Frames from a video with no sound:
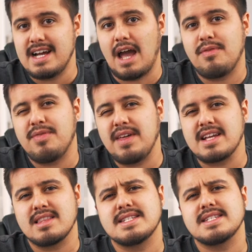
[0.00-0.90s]
I
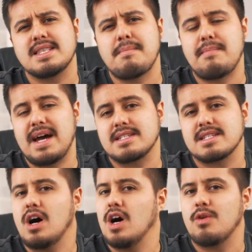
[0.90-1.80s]
think this is the best
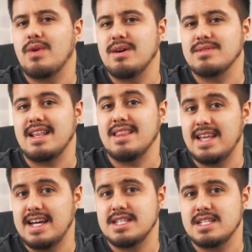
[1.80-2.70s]
all round
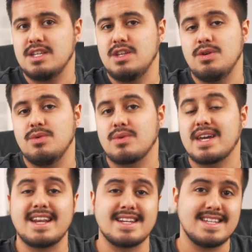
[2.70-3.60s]
lens you
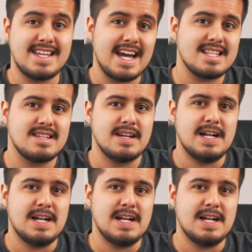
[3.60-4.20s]
can get.